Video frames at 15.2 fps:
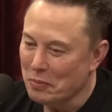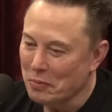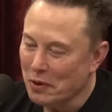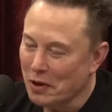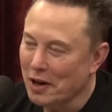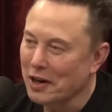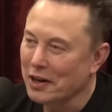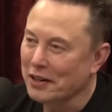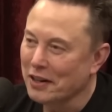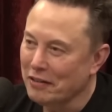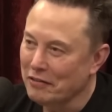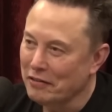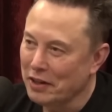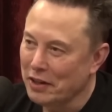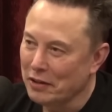product
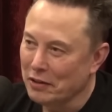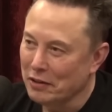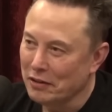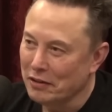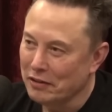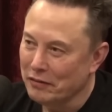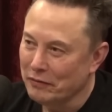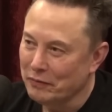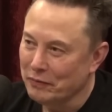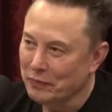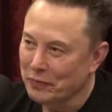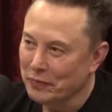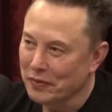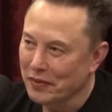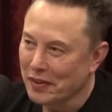unveil
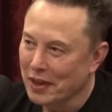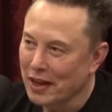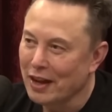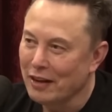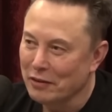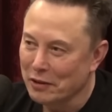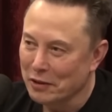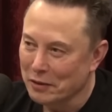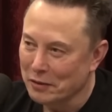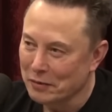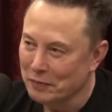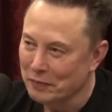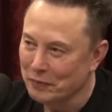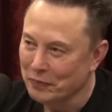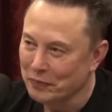ever.
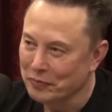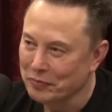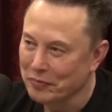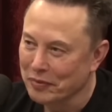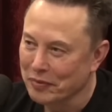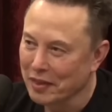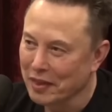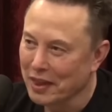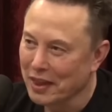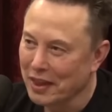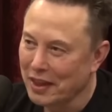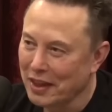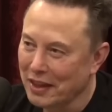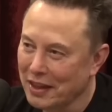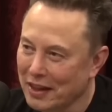
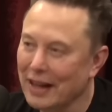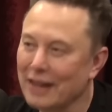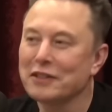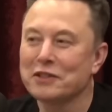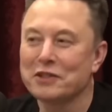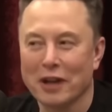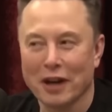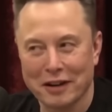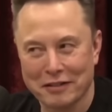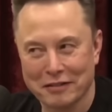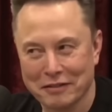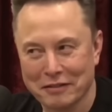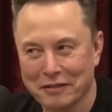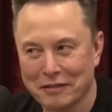It has a shot.